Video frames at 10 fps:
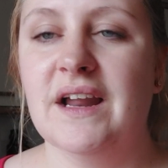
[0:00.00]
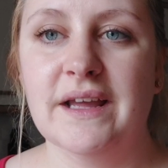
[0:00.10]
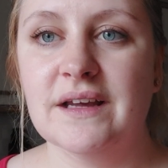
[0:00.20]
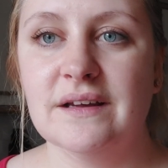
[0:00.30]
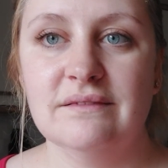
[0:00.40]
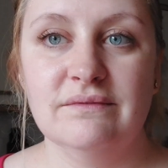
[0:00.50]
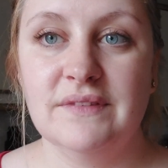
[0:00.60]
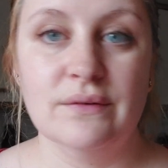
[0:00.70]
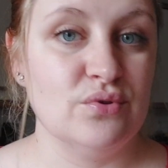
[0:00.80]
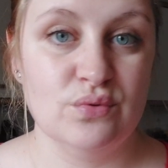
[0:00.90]
Like,
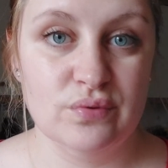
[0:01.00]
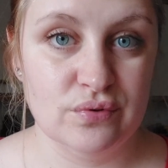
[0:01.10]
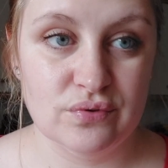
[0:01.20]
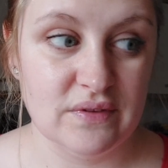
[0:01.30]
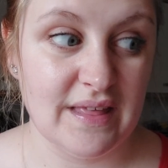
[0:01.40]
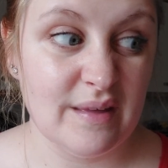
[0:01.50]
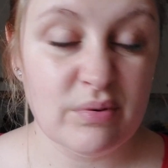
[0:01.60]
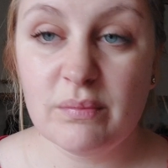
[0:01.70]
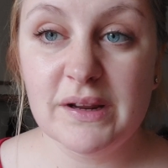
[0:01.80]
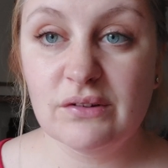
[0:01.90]
there was all sorts on there. There
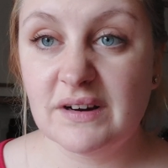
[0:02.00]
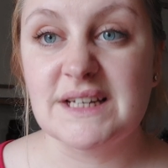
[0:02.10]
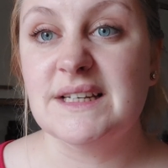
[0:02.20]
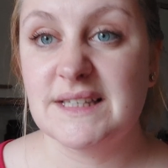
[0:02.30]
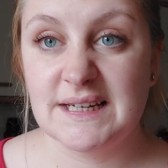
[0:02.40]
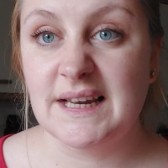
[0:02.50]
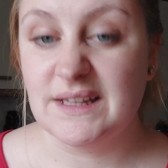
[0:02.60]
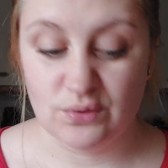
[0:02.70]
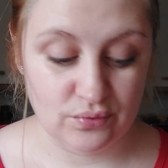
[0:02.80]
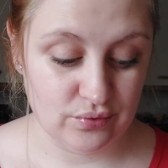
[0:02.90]
probably already still
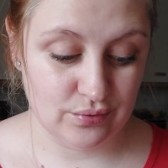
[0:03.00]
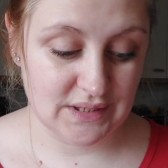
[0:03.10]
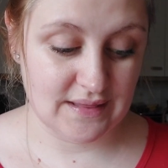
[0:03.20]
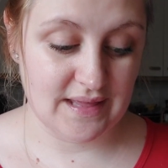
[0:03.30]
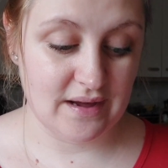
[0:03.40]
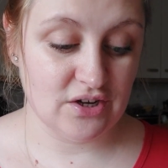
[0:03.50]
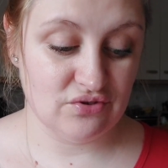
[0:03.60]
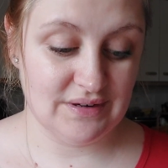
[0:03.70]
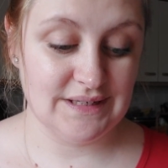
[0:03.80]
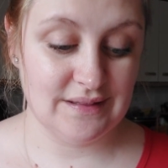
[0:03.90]
is all sorts in there, I
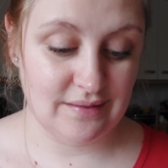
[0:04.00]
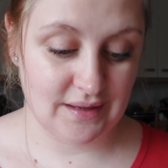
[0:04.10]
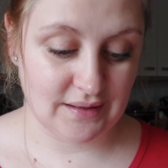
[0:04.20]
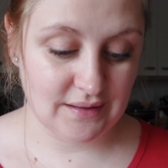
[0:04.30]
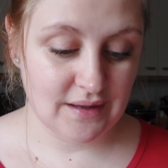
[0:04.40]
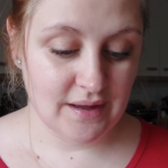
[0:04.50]
dread to think.